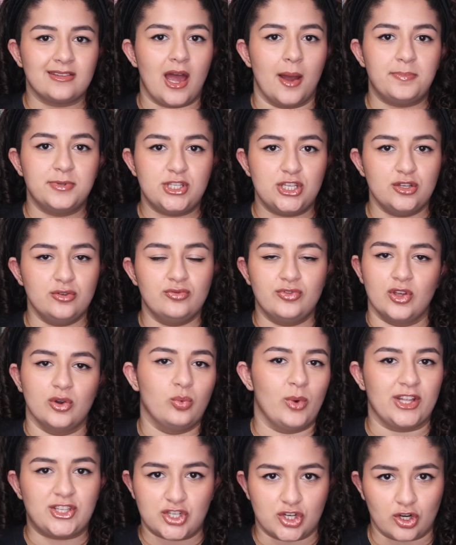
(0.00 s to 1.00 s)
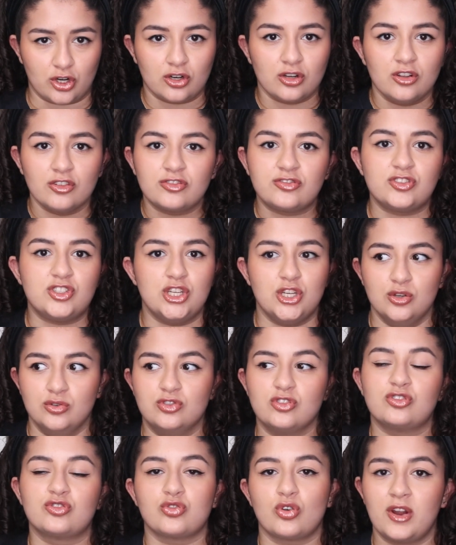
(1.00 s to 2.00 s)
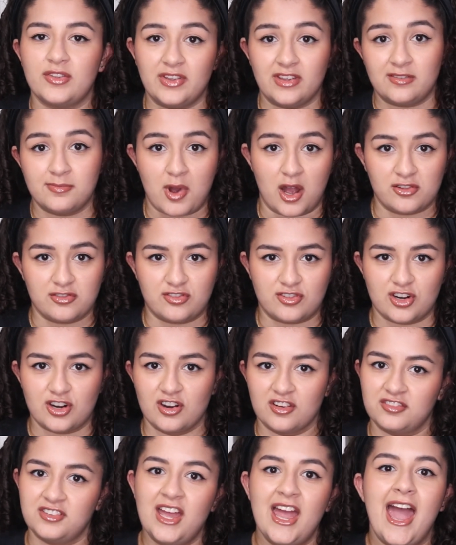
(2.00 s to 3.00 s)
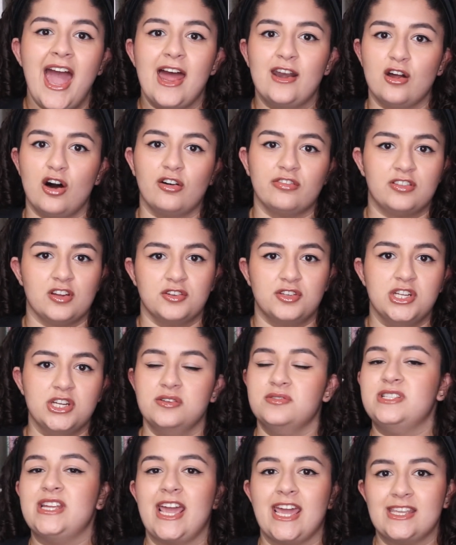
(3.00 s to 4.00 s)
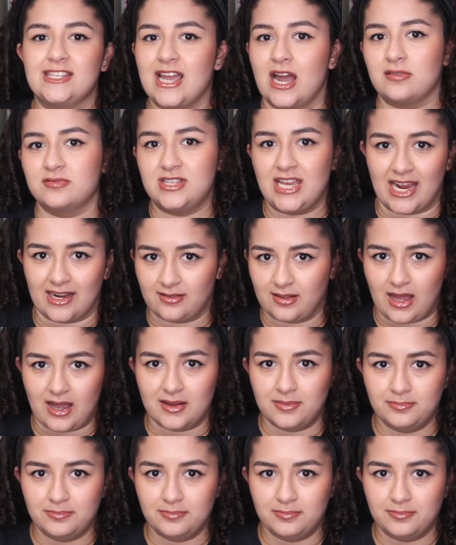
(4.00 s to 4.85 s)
up to the witch girls to destroy these monsters and also to take down Tekla.